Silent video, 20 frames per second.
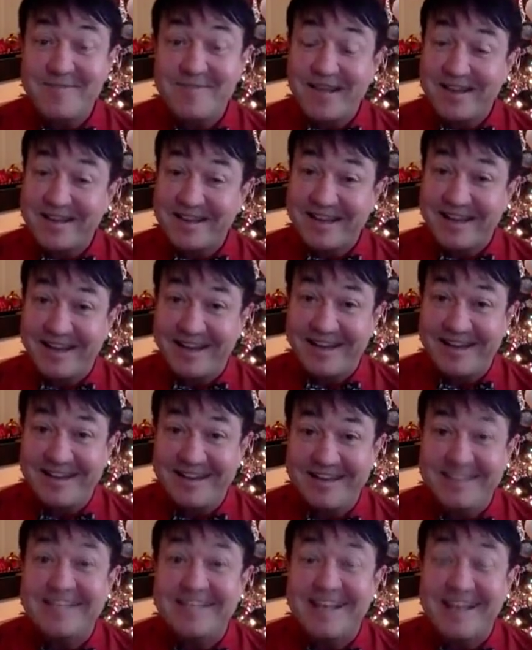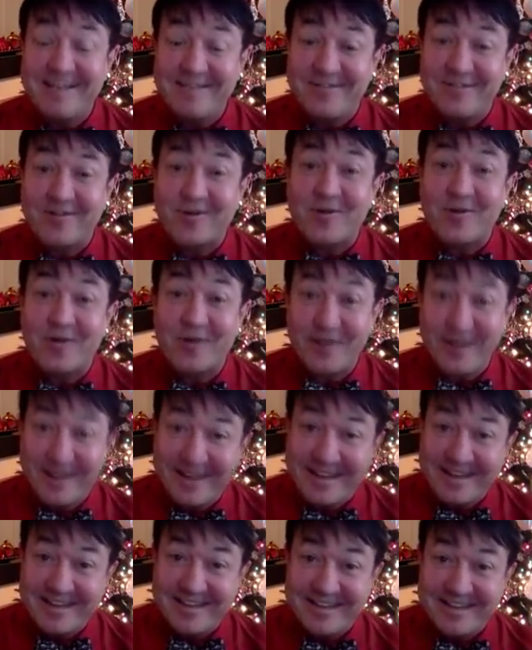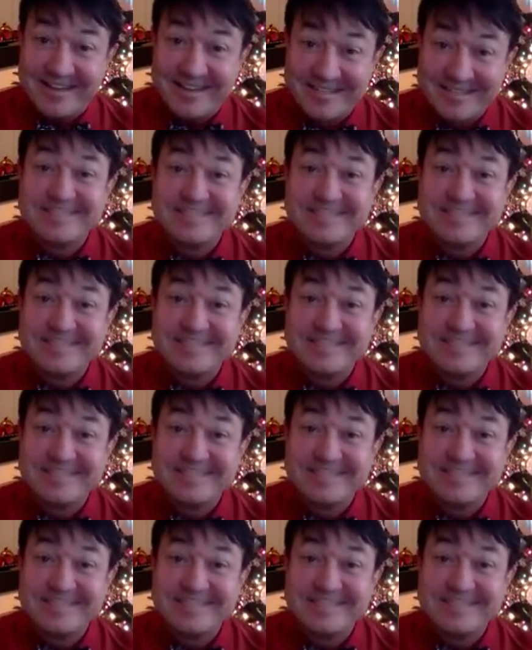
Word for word: mankind has ever created.